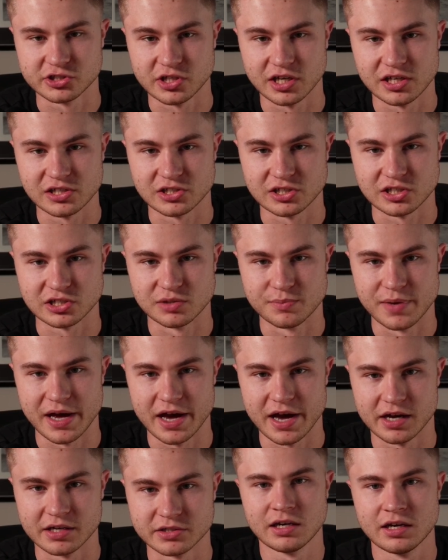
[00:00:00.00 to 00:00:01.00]
a system
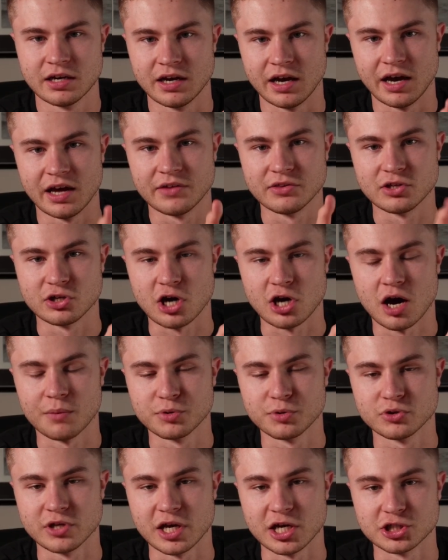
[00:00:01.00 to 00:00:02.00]
has, and the
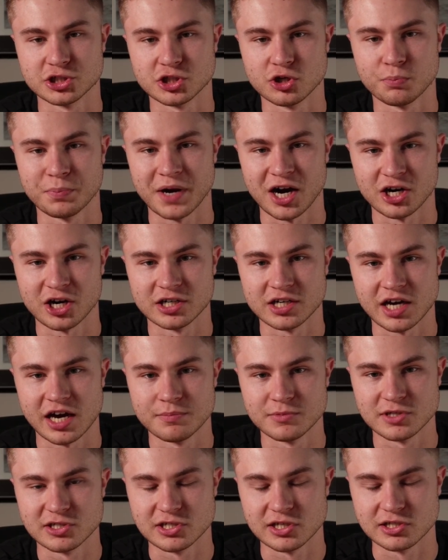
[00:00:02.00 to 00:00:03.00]
computational paradigm
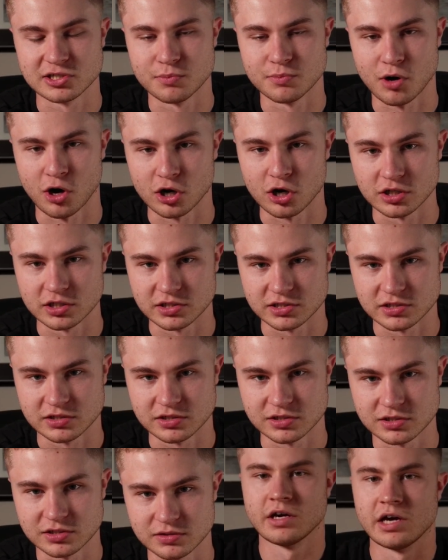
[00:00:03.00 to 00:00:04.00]
the system
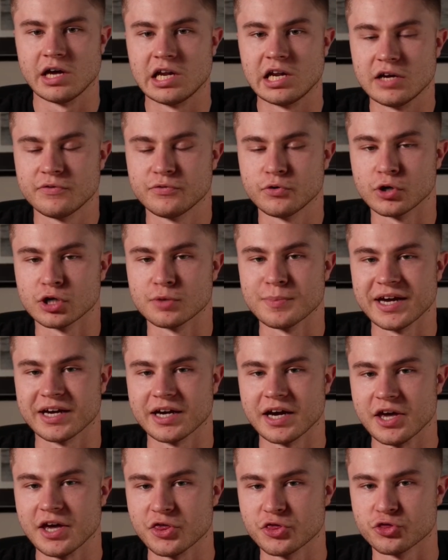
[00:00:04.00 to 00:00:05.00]
harnesses. And if you were to make
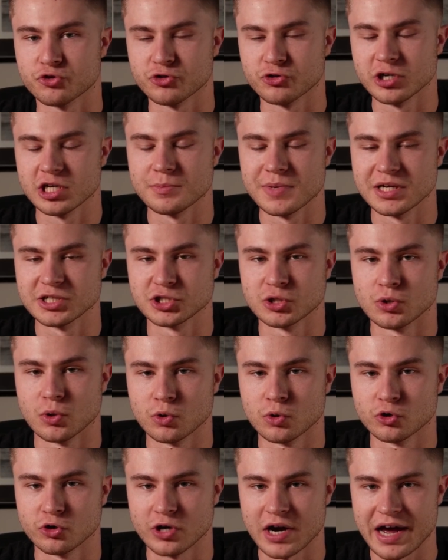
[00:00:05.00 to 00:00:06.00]
a three dimensional
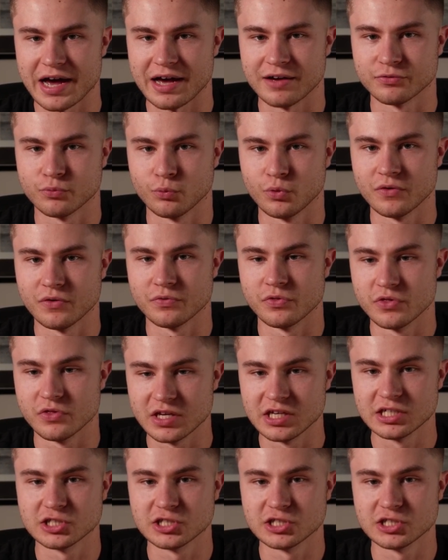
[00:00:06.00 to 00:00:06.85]
graph with these